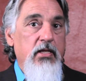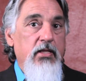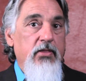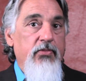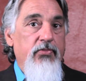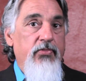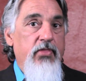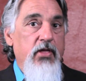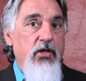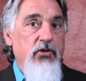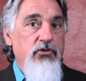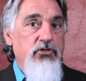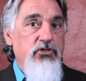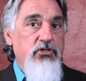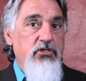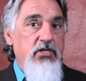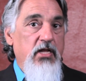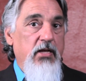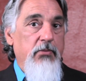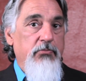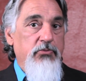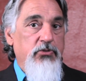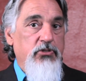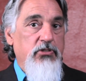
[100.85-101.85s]
they'll
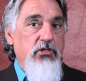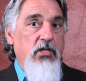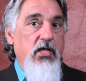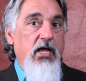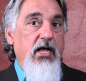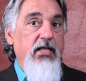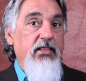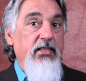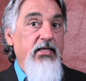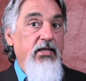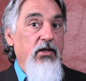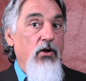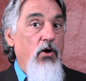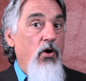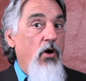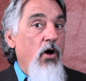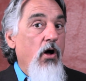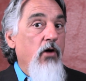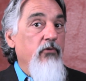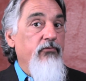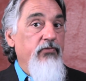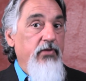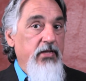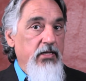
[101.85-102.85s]
step slightly
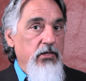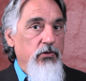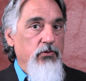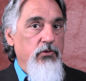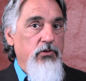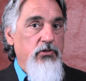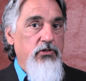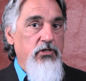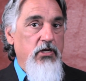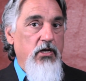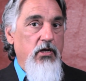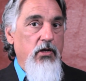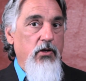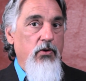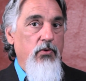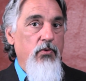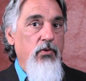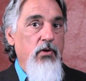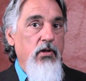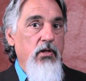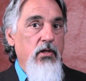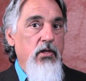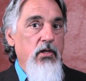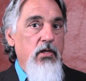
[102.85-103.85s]
off heel to
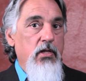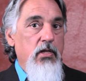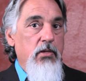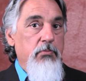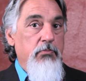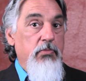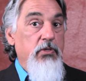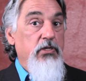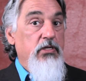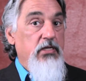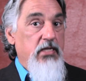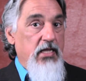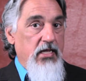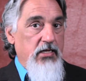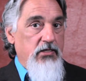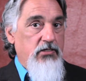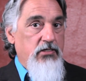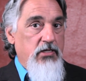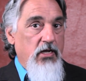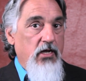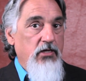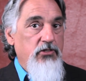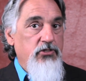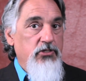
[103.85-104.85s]
toe, but yet
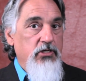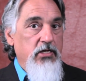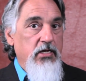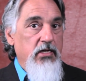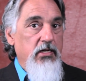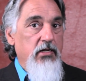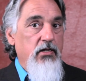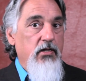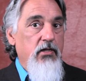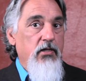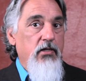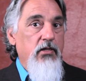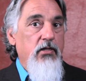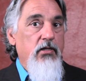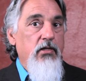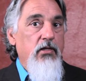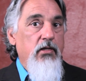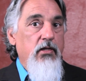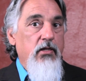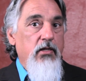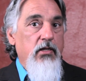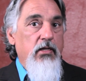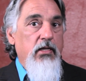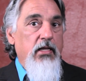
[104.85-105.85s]
touching,
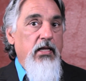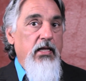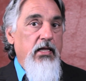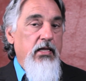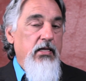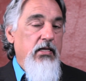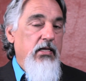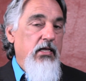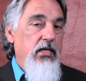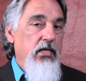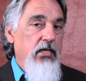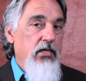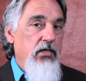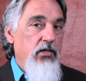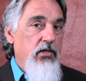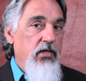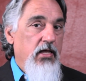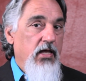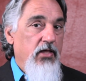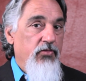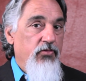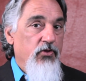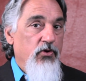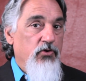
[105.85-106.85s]

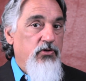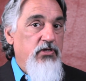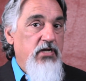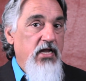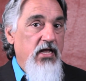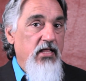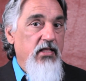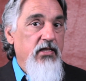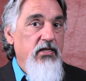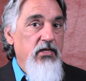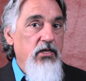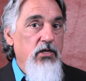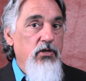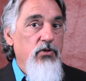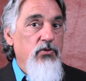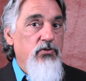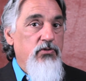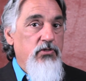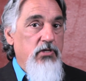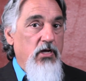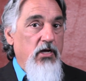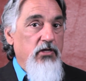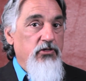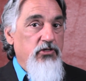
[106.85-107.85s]
yet they're telling you
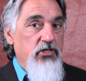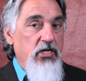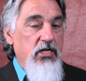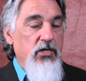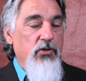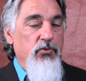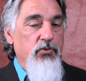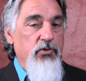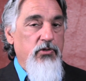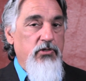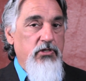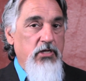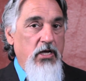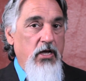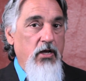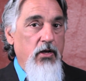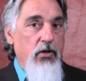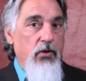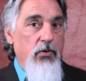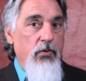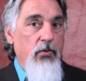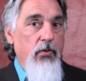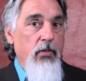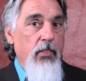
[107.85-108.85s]
touch heel to
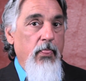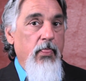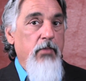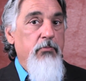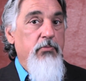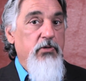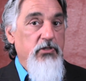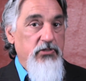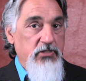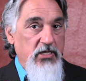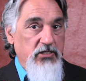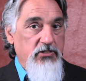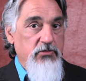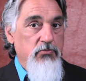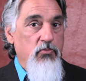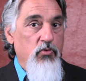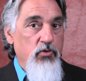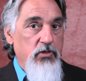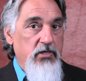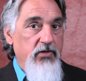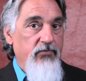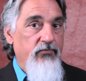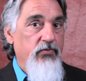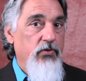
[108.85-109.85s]
toe because that's a more
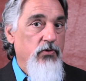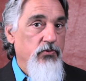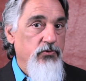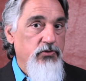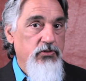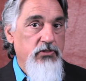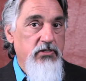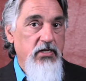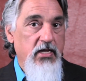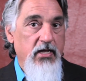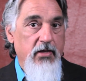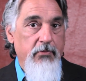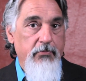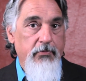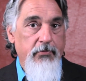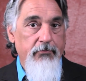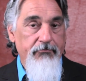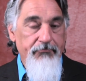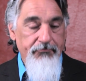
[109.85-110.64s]
difficult step.